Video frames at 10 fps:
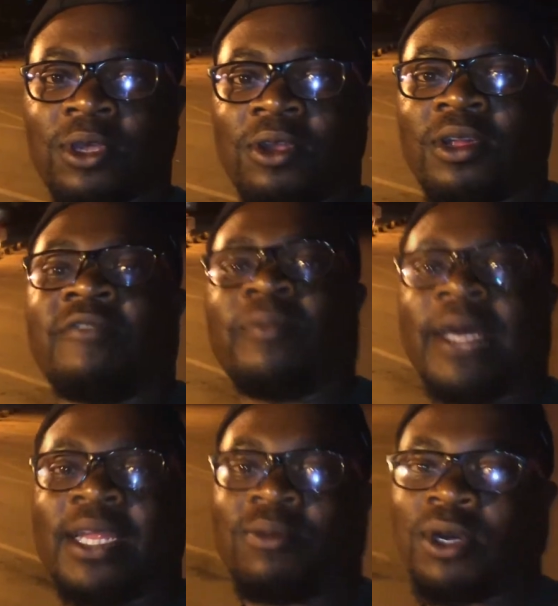going on,
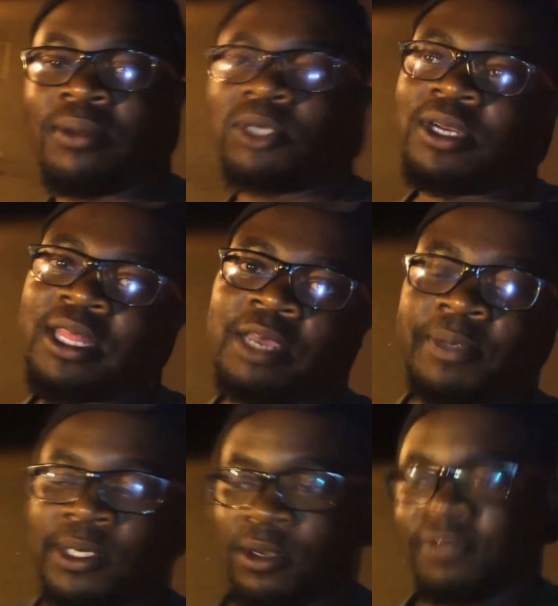everybody? Welcome to another
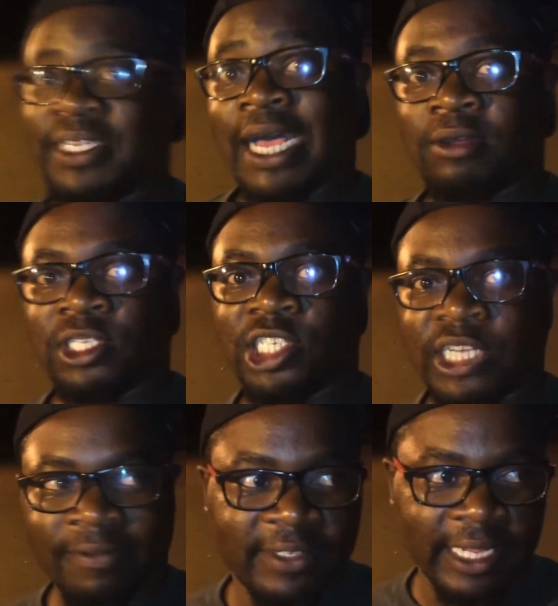episode of
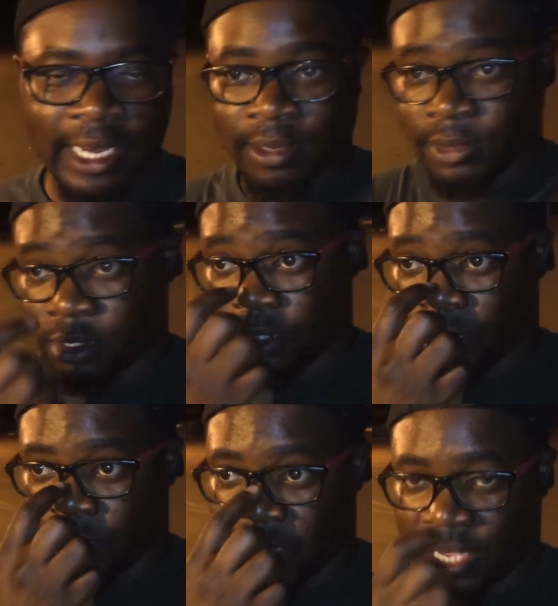DownShiftZM.
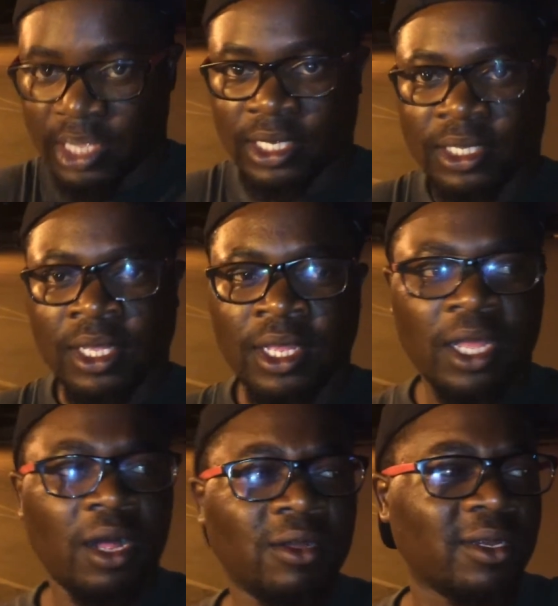So,
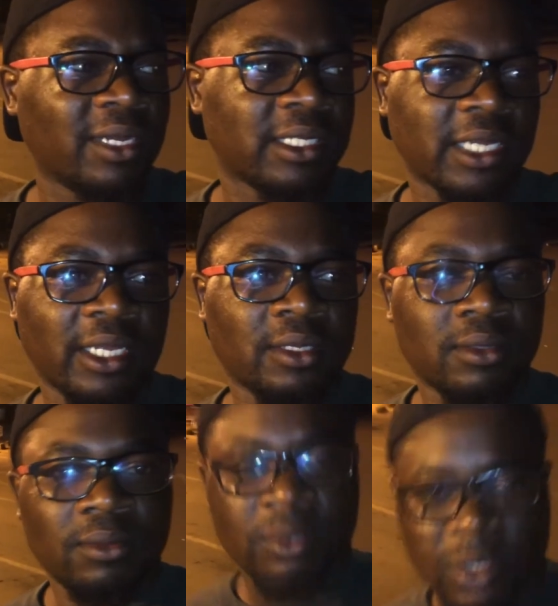hold on a second. We're